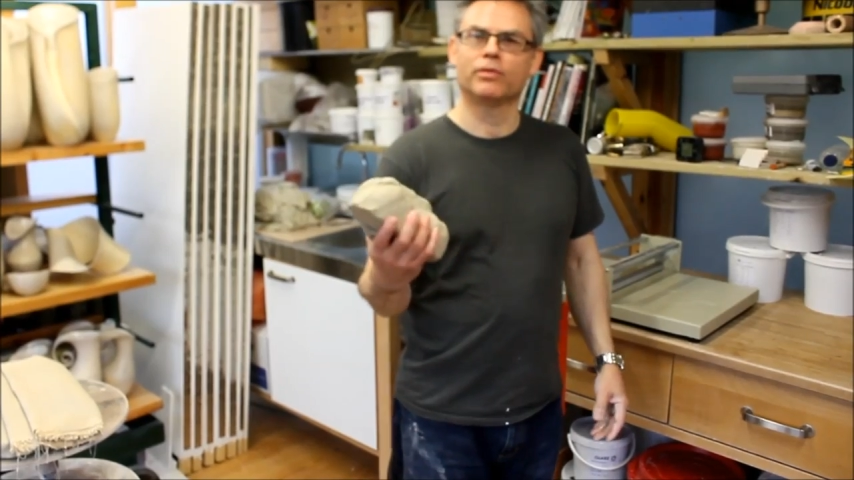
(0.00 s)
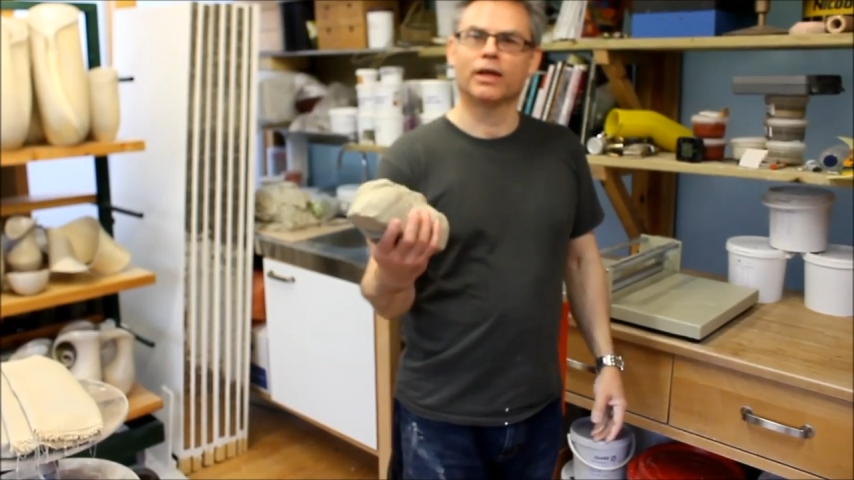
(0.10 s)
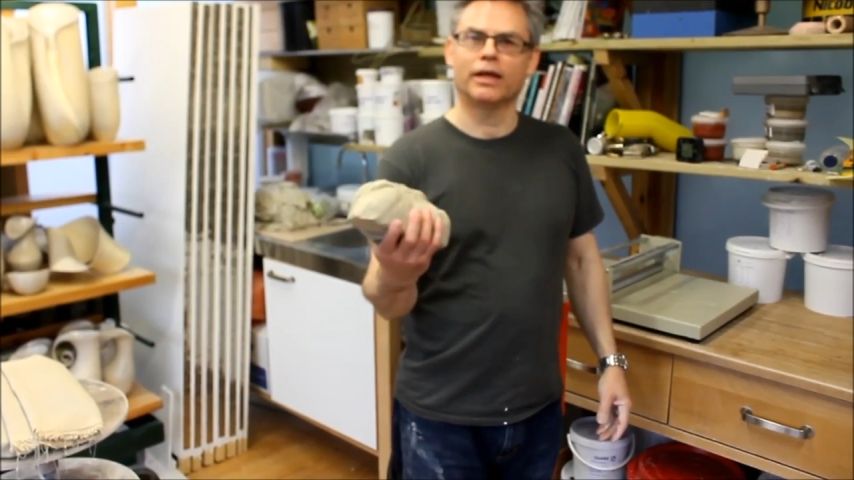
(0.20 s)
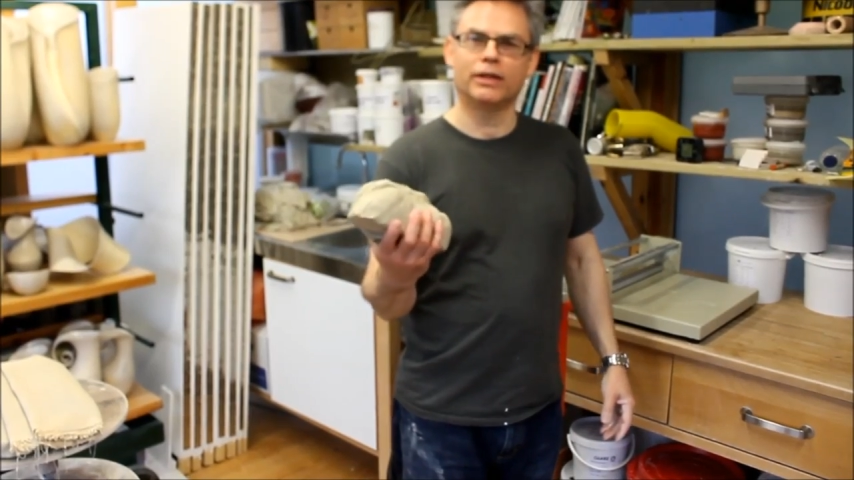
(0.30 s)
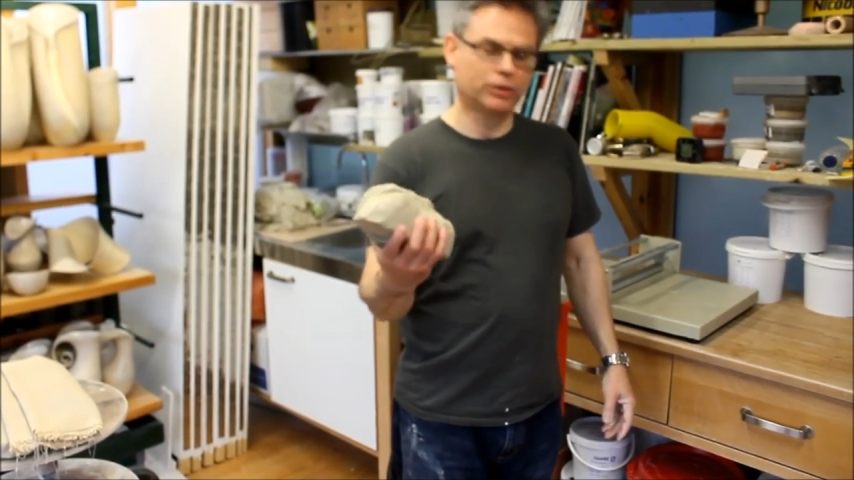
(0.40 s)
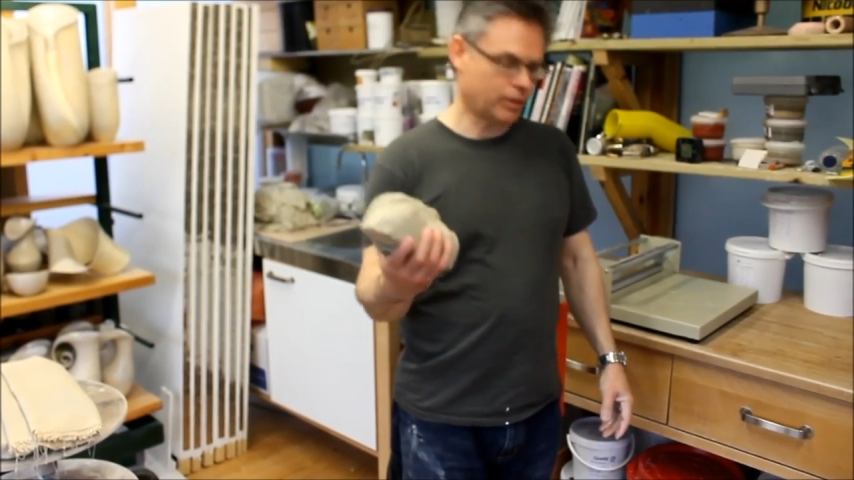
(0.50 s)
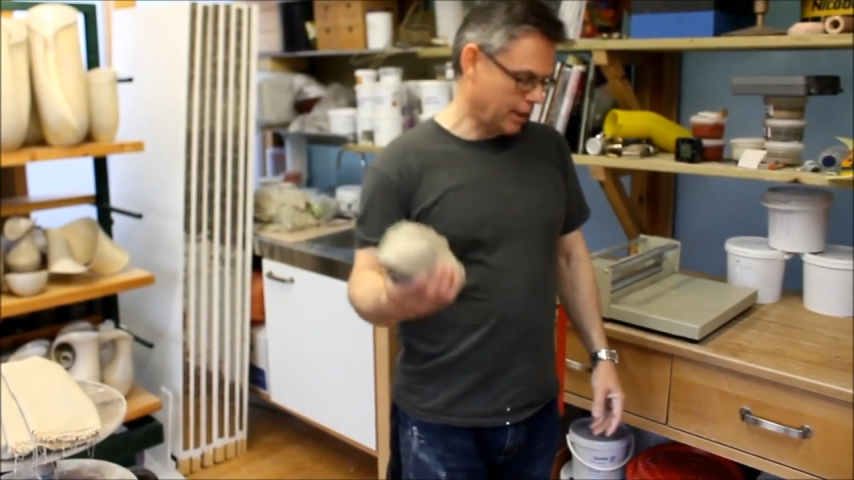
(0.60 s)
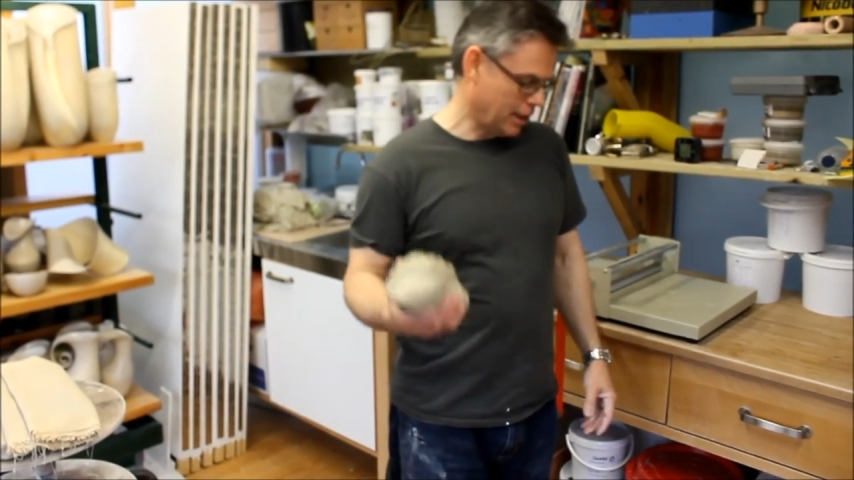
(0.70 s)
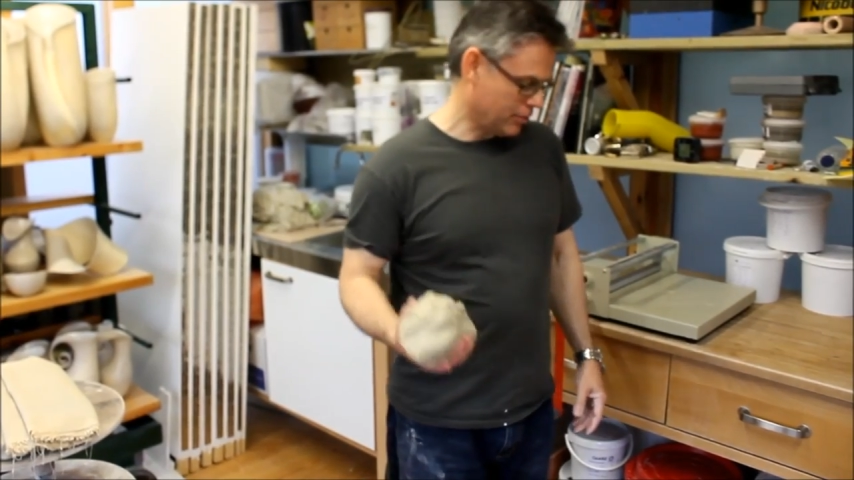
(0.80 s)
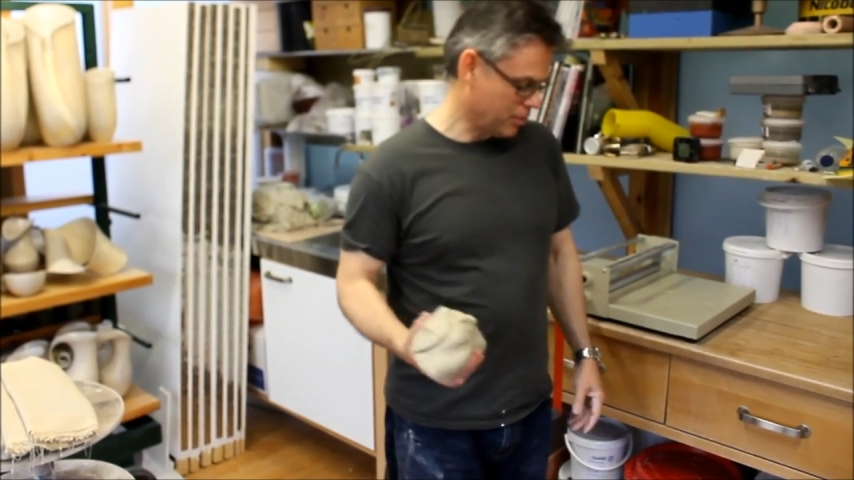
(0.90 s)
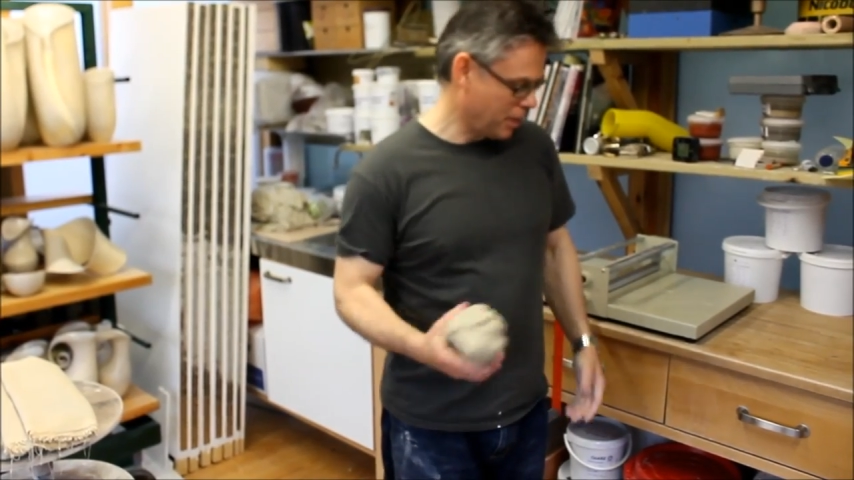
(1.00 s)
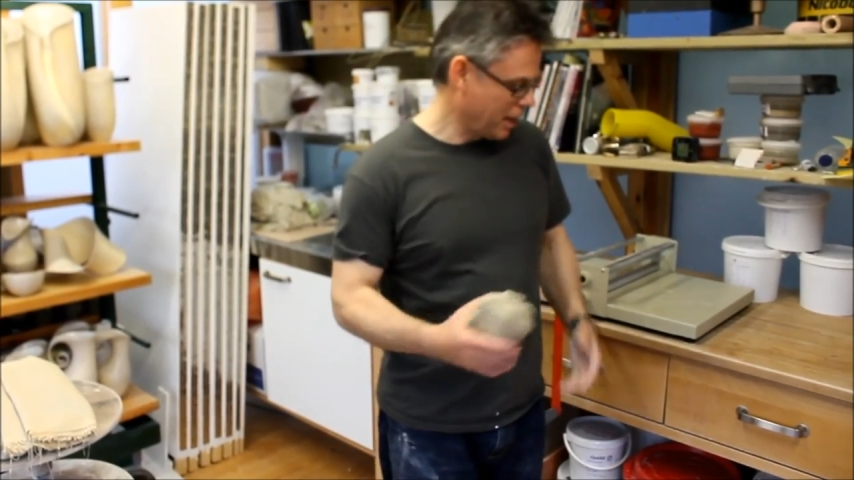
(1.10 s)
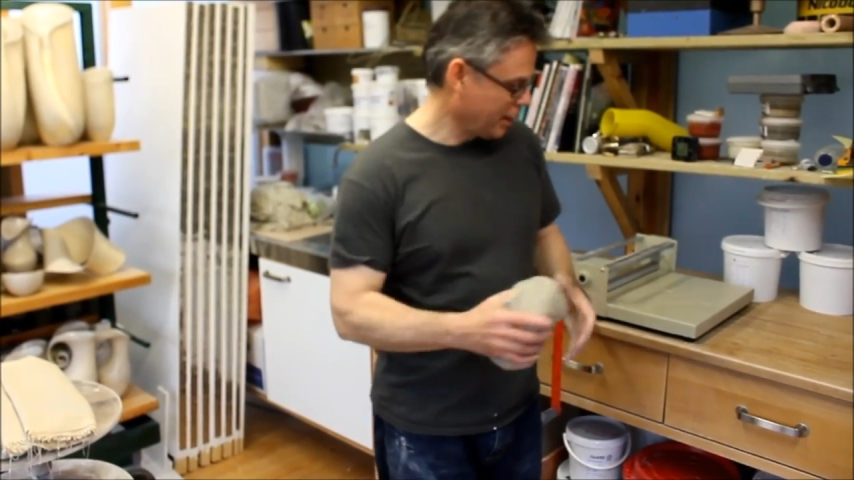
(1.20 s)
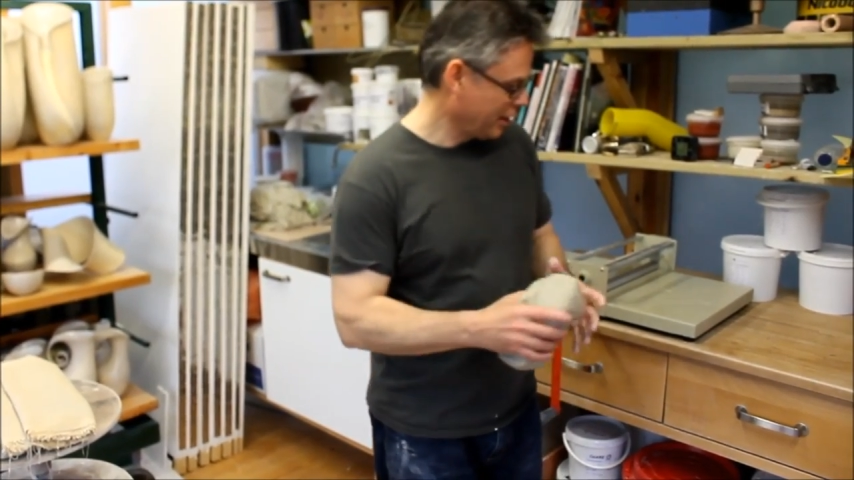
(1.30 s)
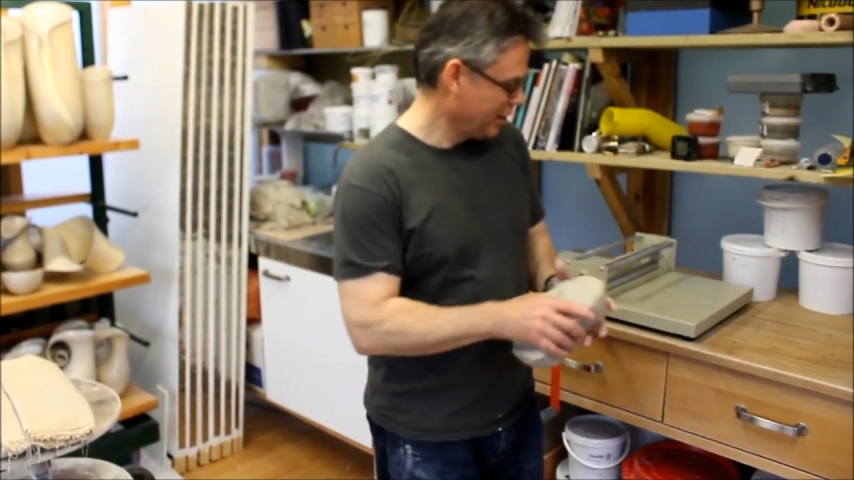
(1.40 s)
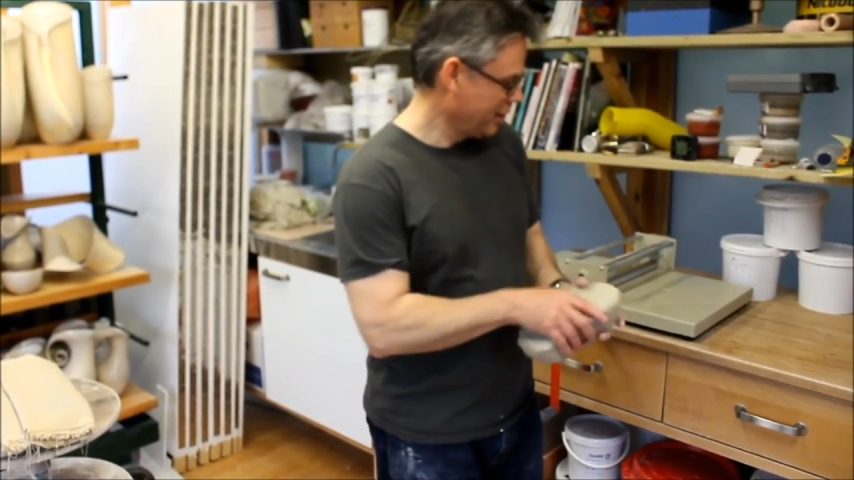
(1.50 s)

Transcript: clay straight out of the bag.